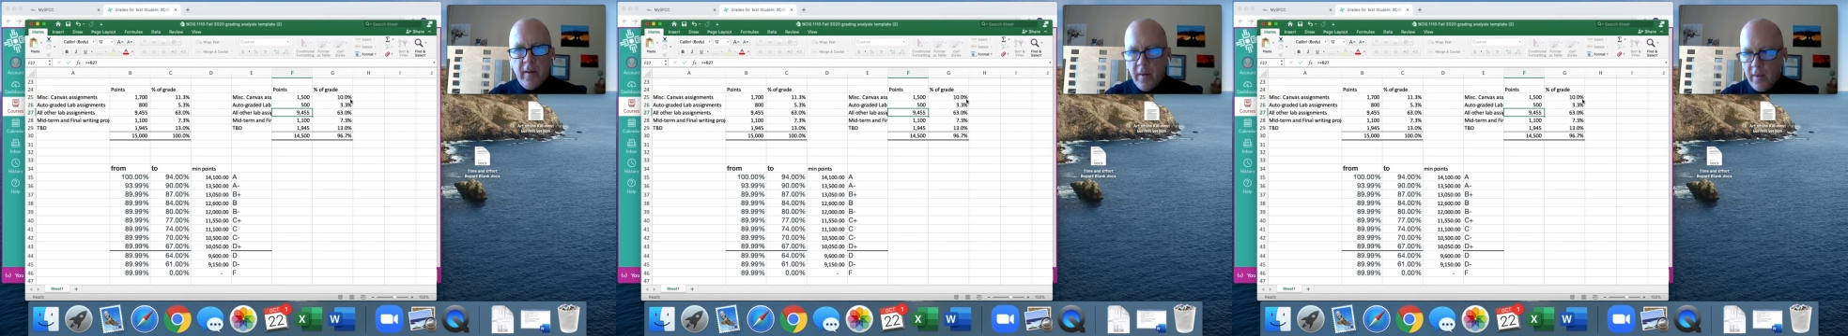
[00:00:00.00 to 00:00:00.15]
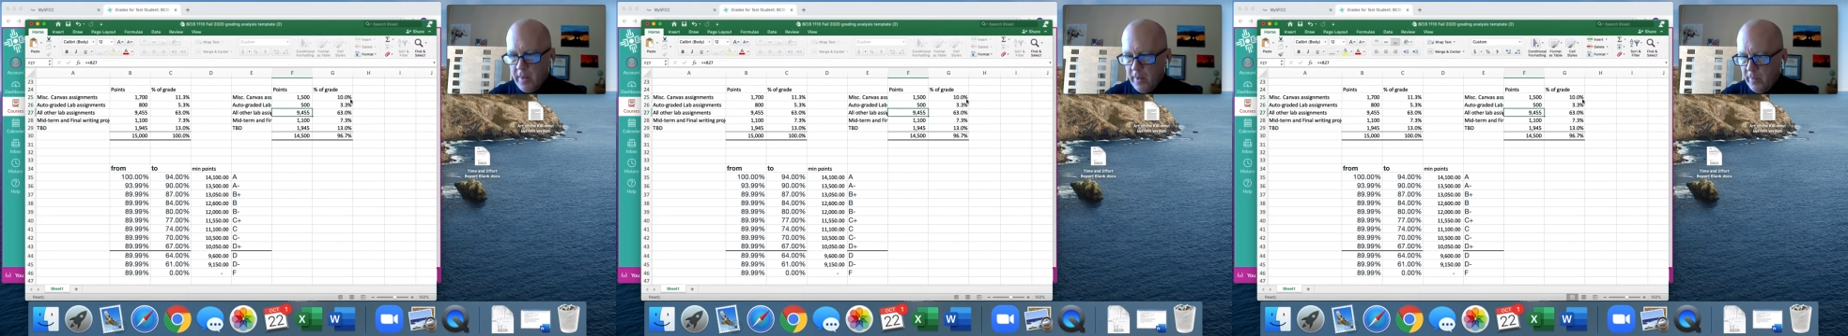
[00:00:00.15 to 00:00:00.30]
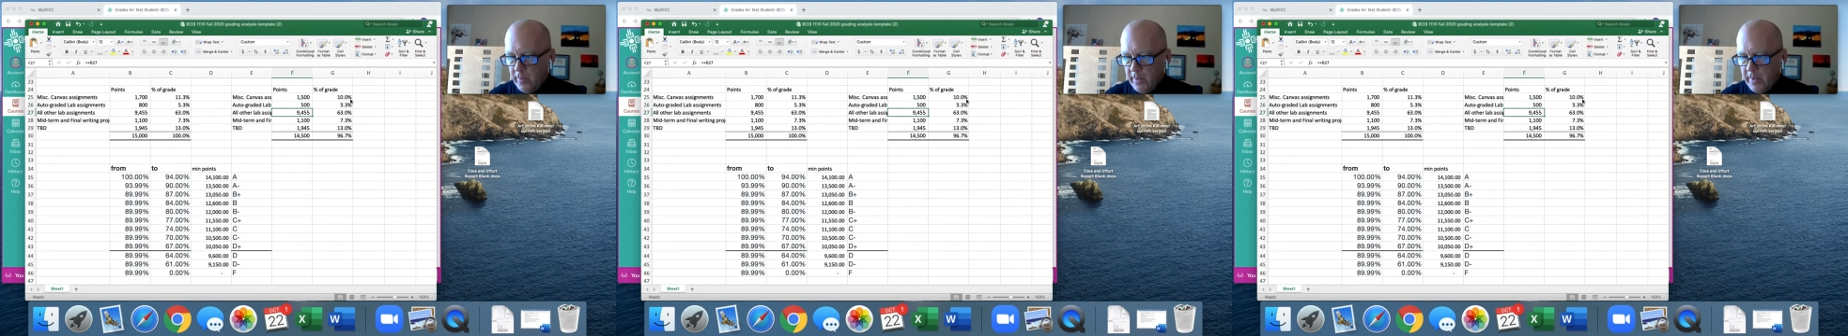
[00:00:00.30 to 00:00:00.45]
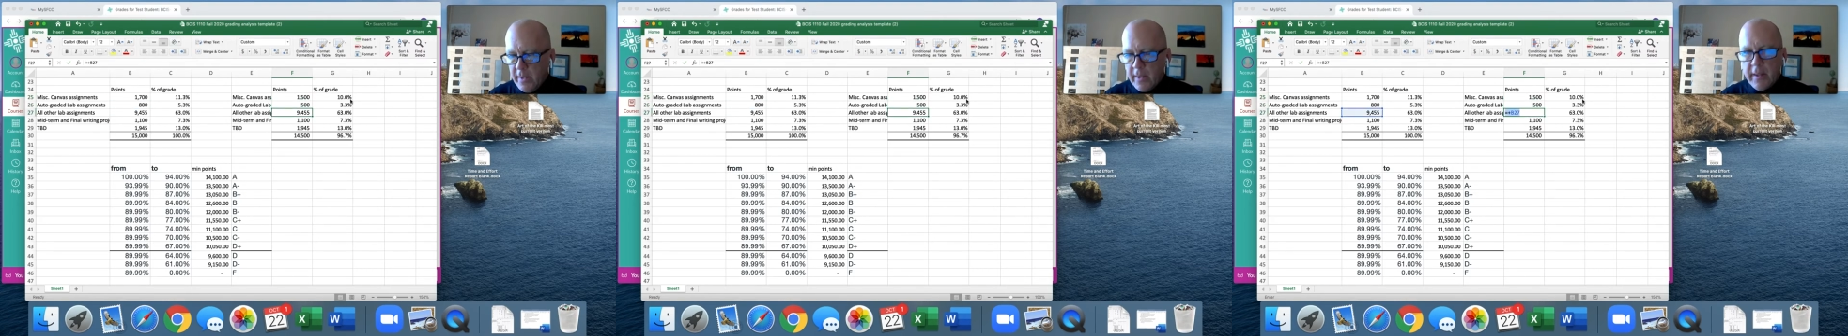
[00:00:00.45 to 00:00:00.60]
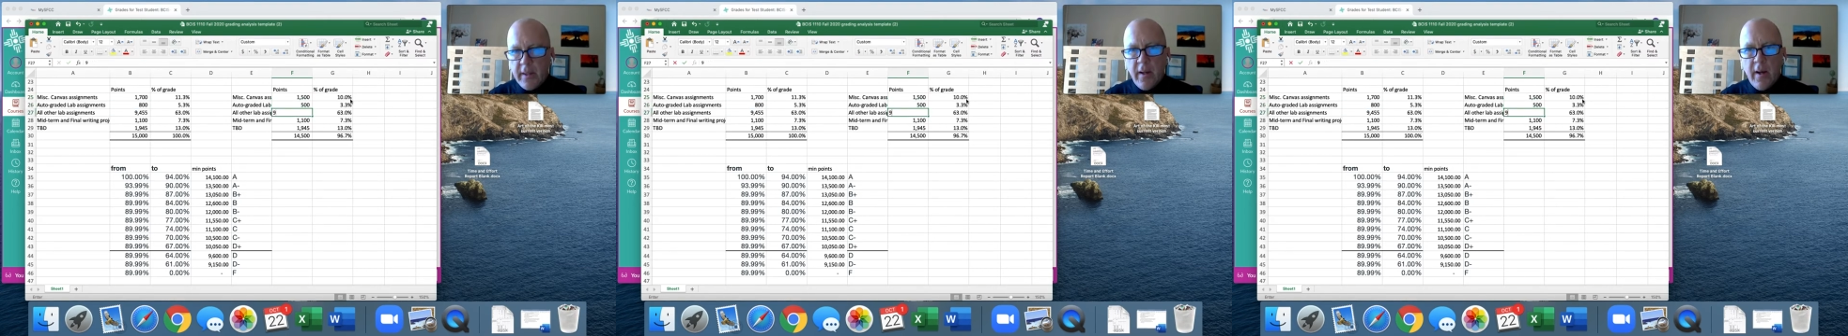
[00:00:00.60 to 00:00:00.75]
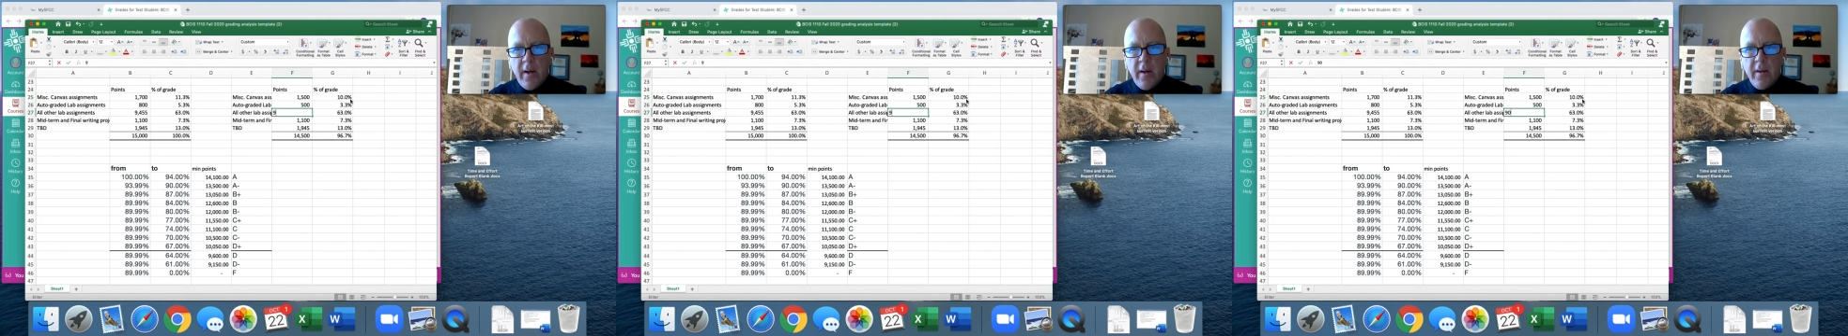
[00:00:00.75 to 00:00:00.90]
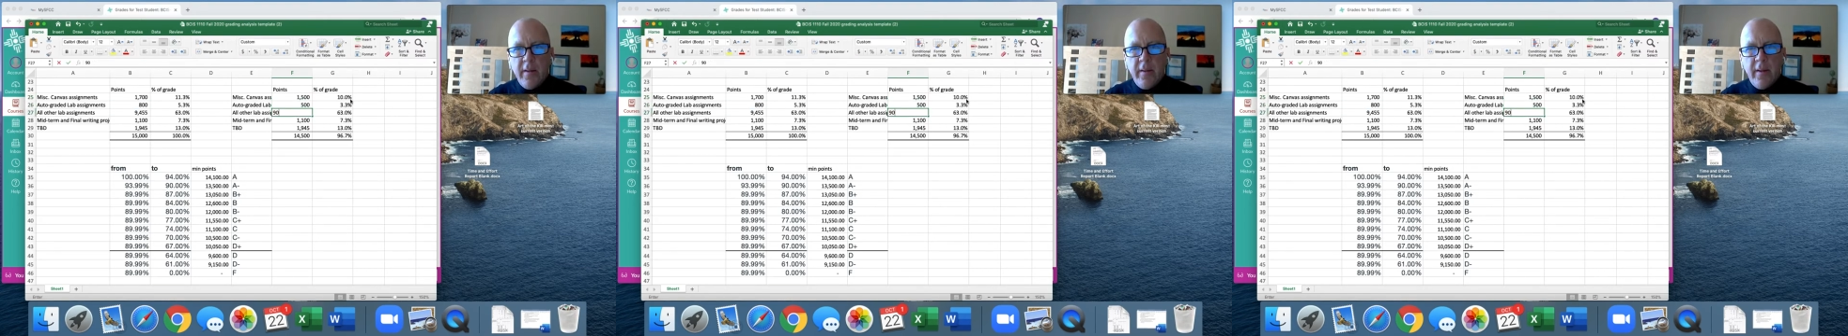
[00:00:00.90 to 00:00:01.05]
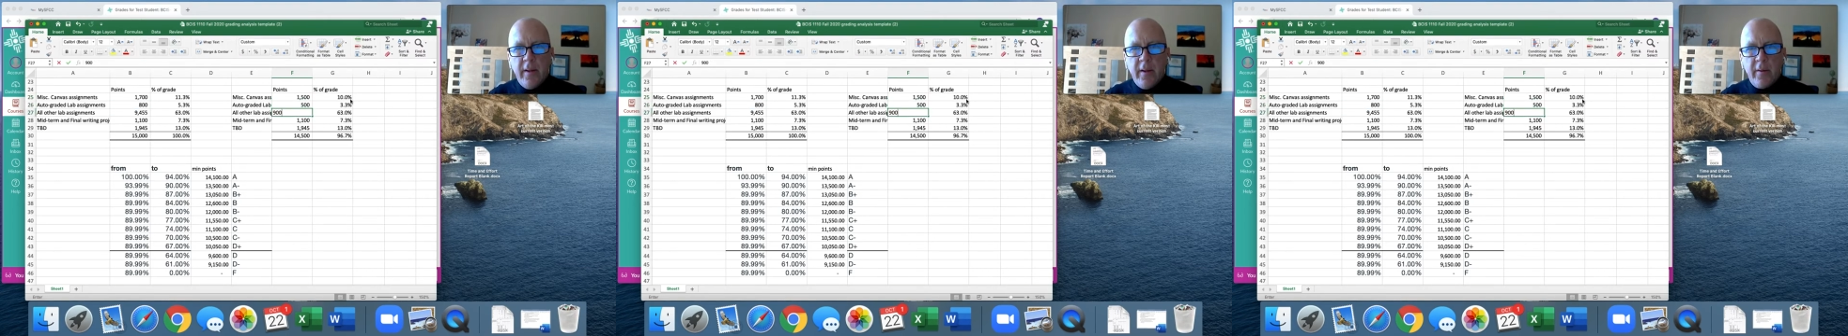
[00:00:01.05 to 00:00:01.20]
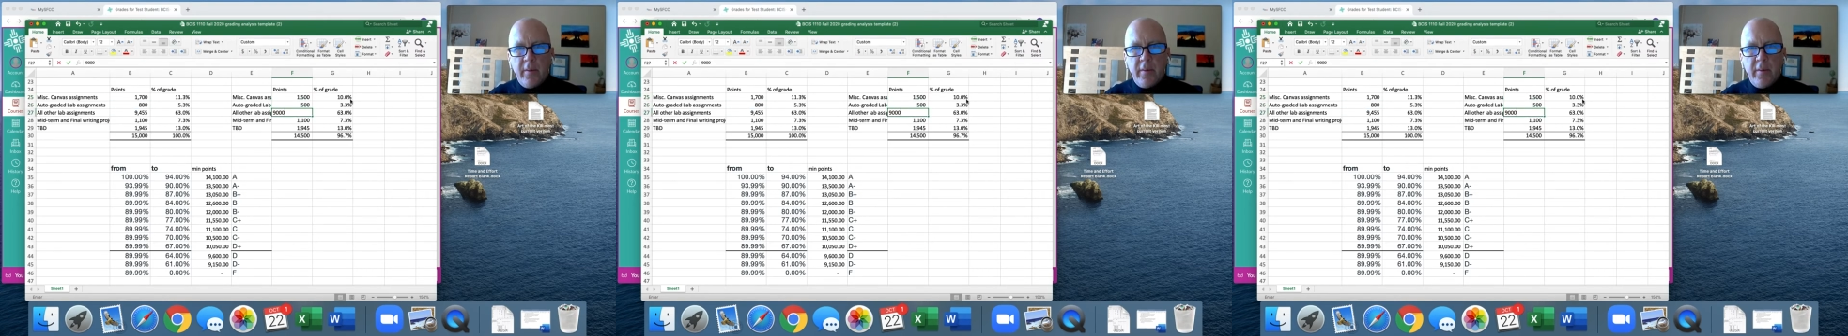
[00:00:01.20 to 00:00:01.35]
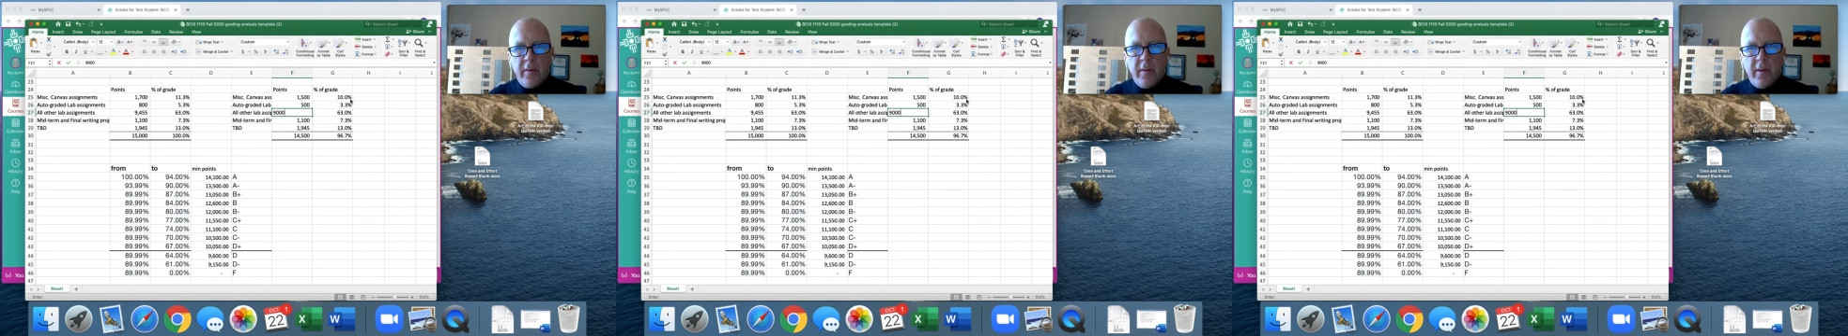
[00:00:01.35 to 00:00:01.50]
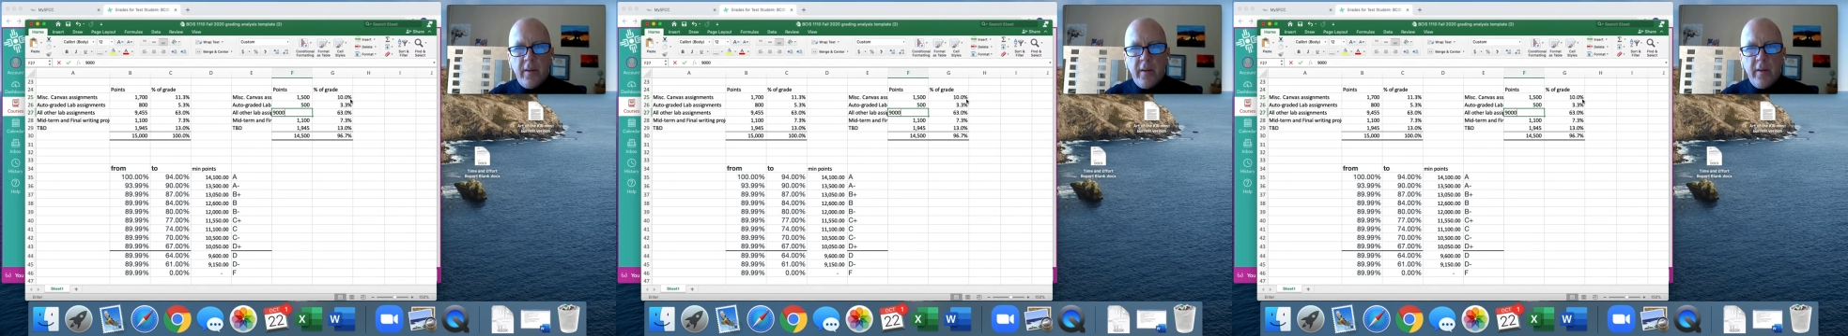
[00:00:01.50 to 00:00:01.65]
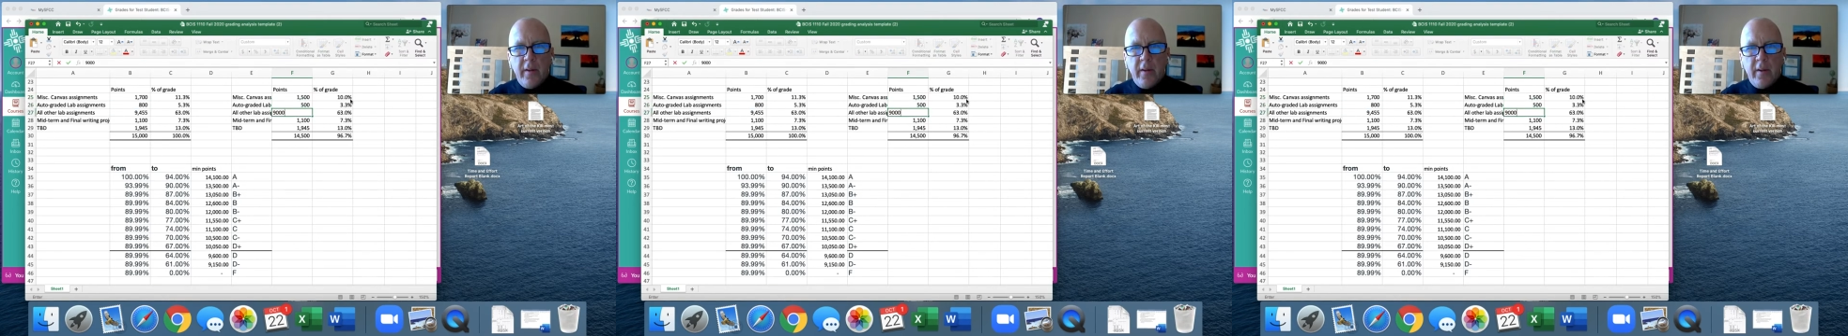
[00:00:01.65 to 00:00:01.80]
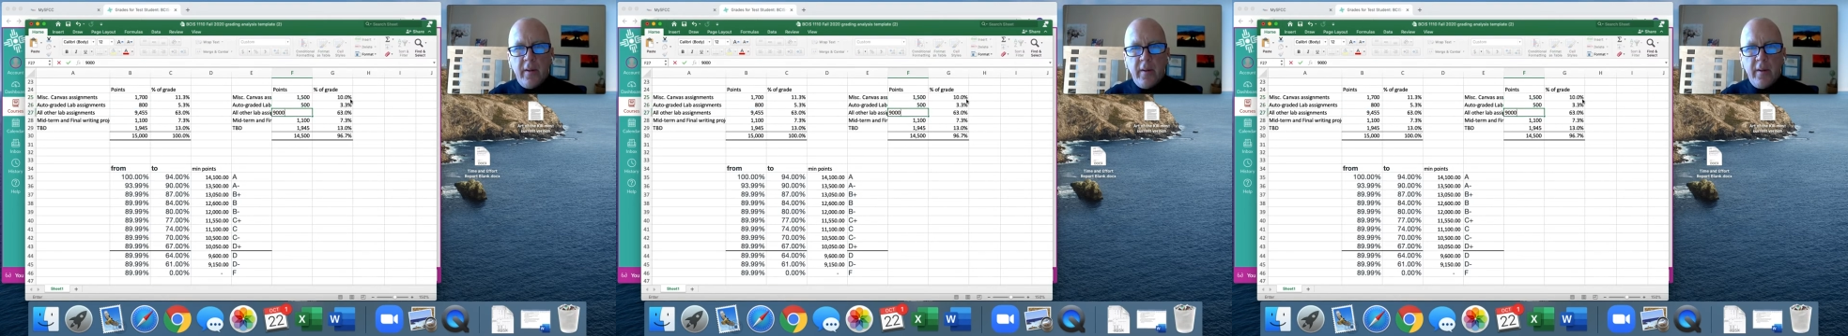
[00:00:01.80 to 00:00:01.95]
I only get 9,000
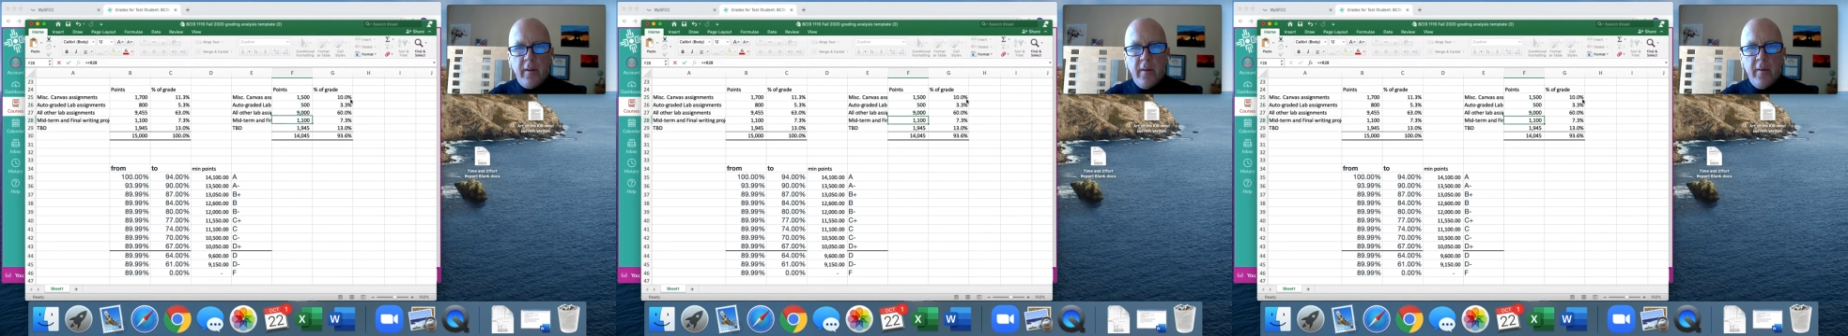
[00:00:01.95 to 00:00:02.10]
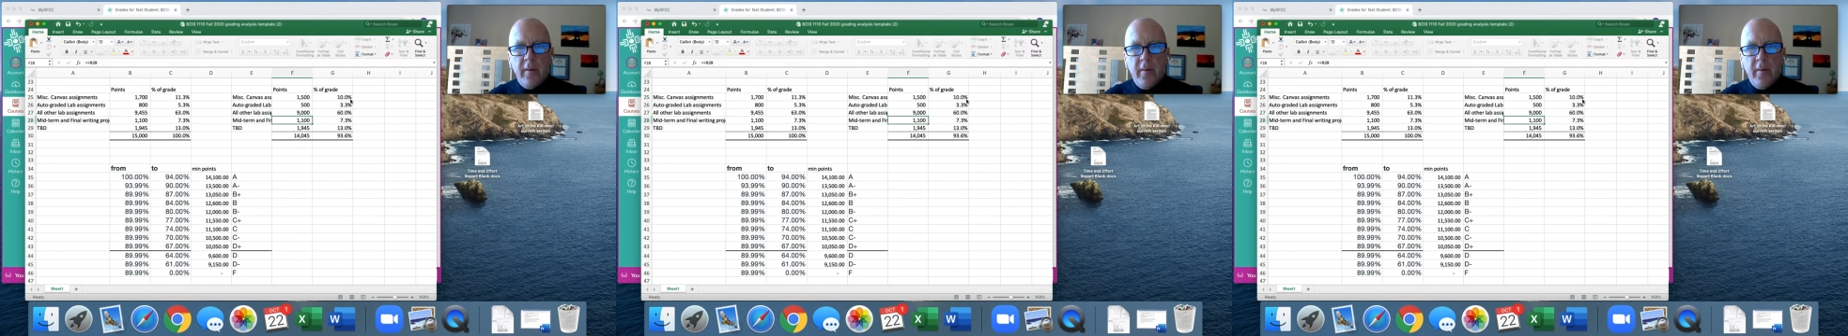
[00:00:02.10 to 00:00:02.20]
here.